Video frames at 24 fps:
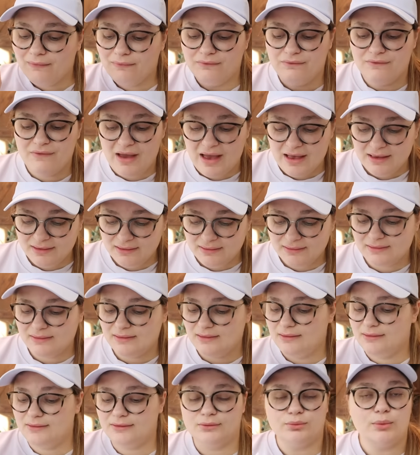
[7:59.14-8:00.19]

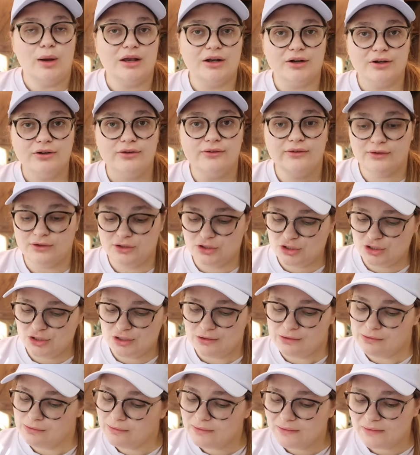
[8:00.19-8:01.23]
Vests, sweaters,
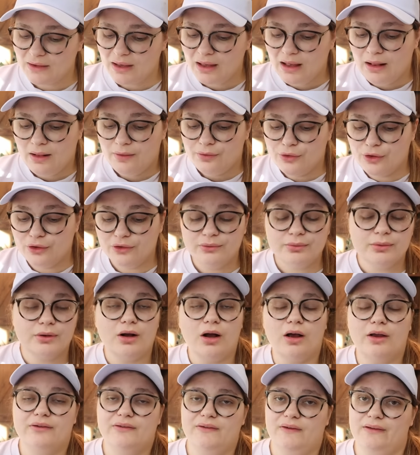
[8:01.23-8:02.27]
shoes, those
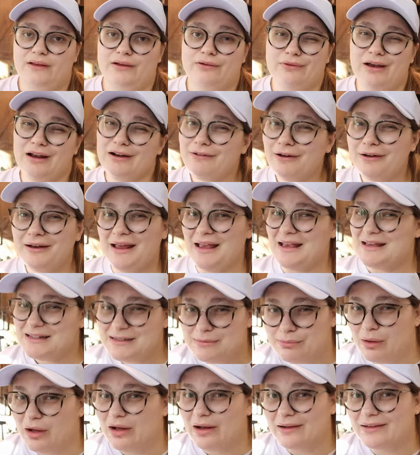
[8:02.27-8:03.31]
were all selling right around
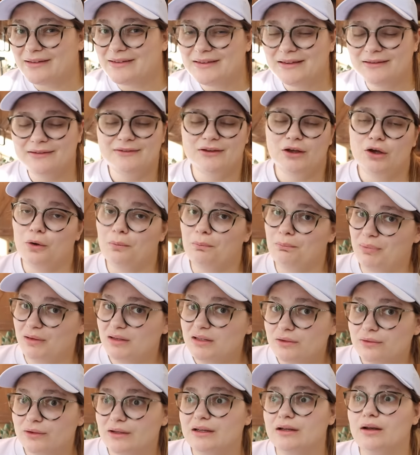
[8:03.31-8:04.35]
80 bucks. So
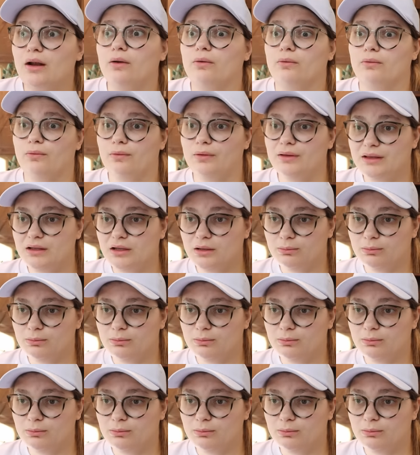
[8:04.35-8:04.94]
Billy Reid, really